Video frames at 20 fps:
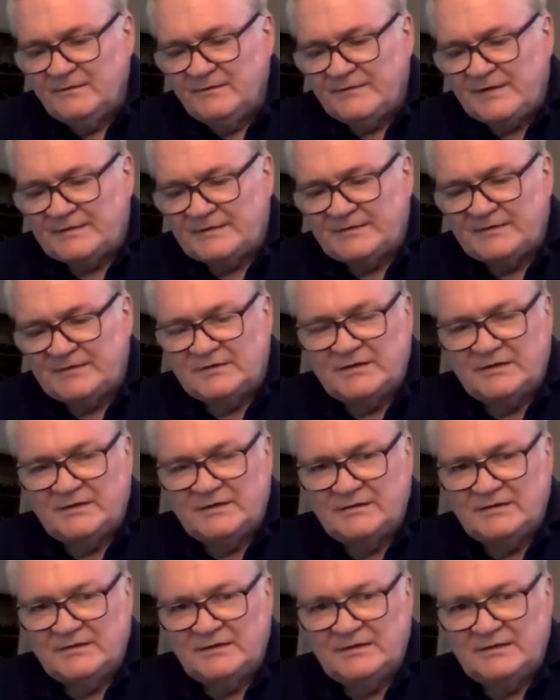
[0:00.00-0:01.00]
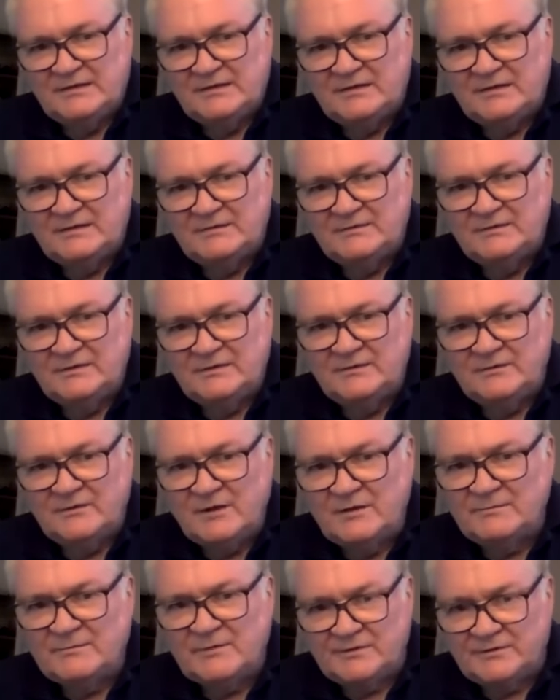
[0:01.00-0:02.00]
fact that the
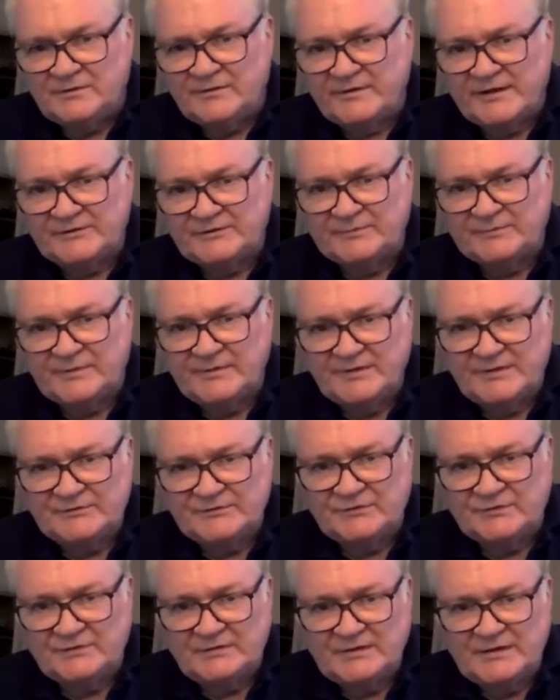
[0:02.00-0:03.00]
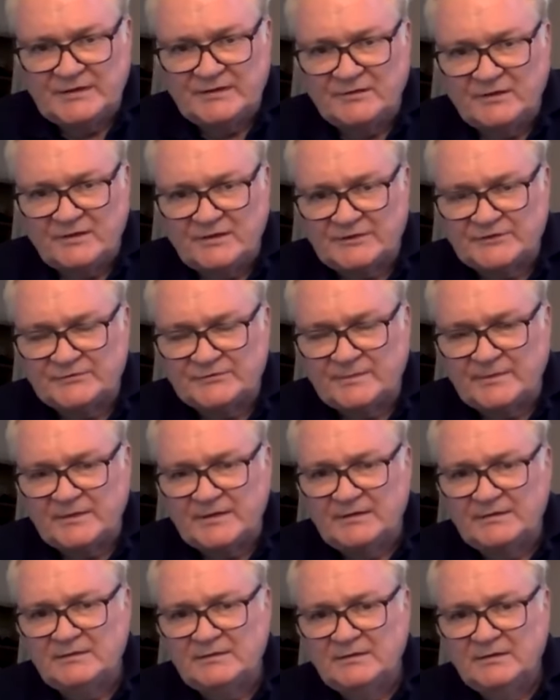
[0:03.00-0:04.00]
non-monetary explanation cannot
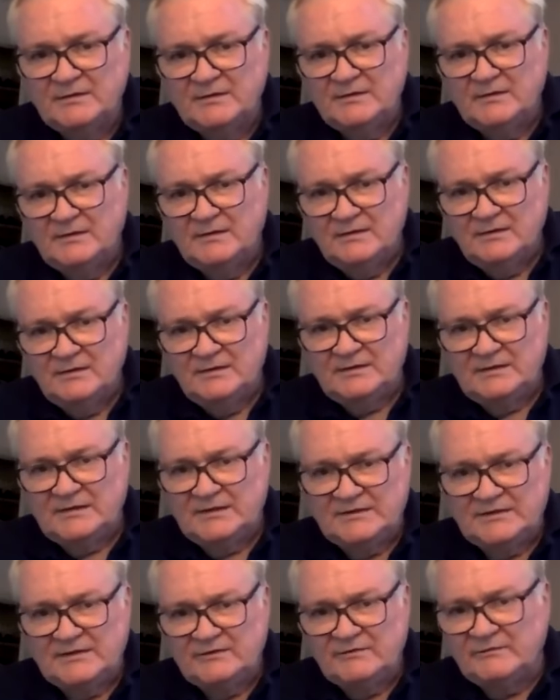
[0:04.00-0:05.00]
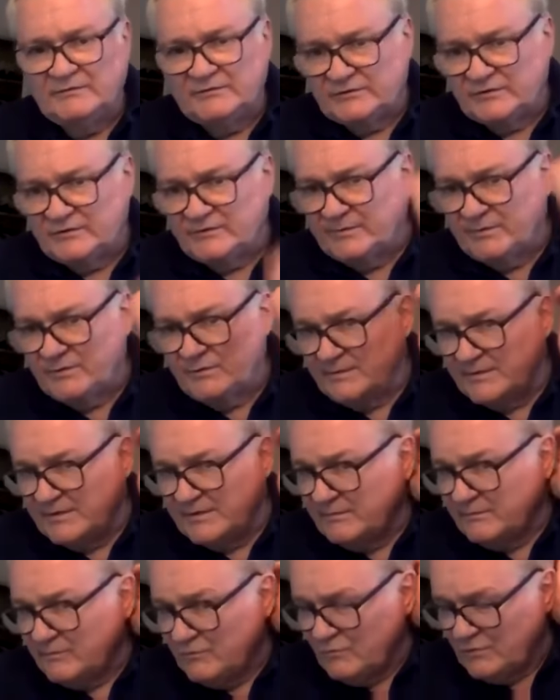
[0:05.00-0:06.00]
explain the continuance of the boom
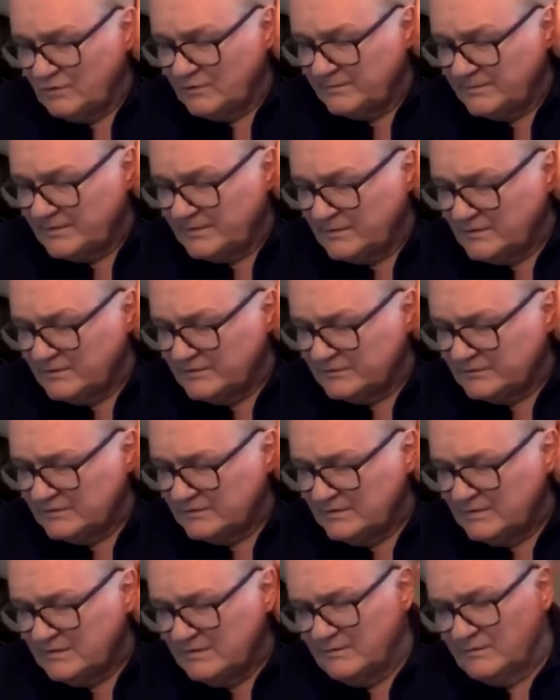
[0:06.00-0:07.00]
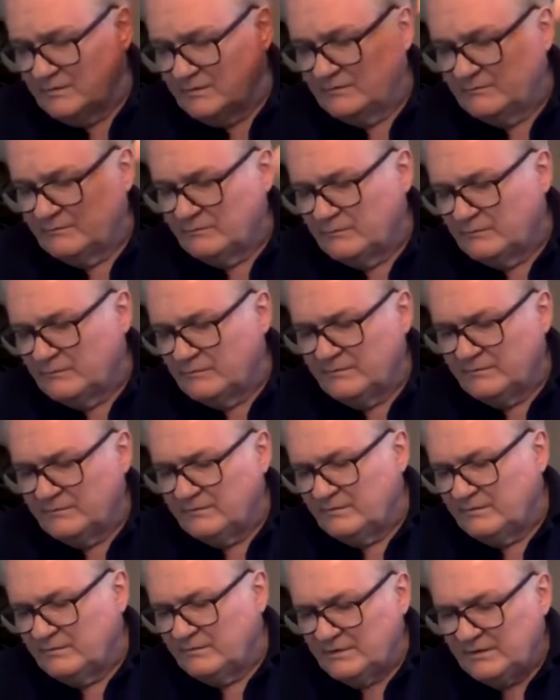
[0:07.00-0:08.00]
anymore because
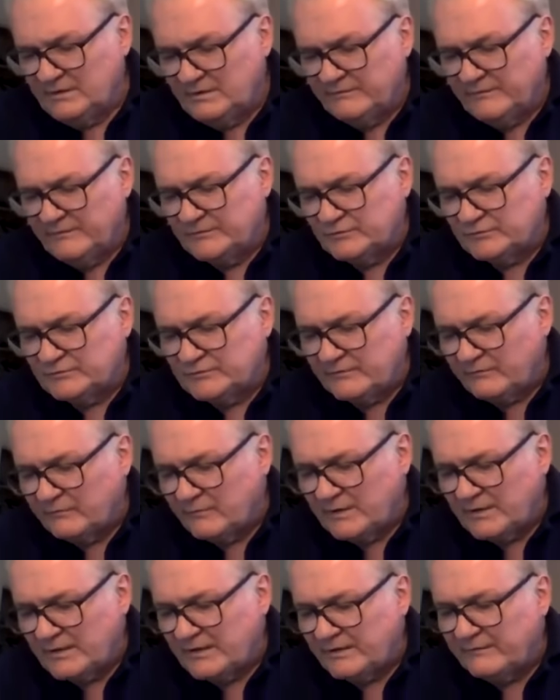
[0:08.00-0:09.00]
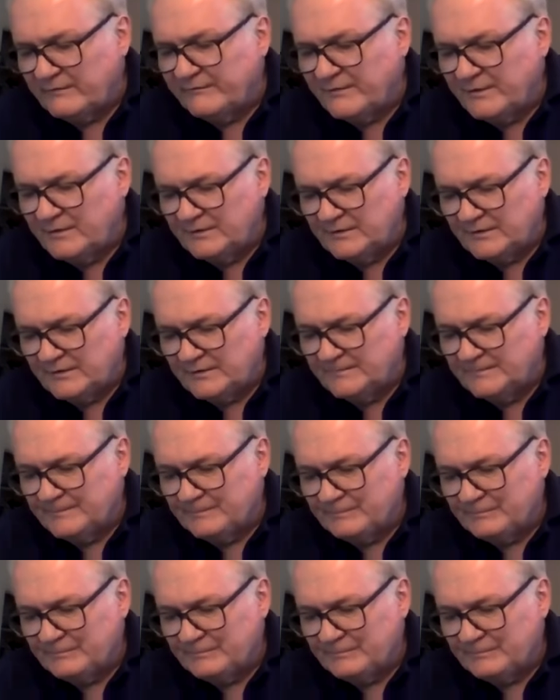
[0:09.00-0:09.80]
individuals have run out of funding.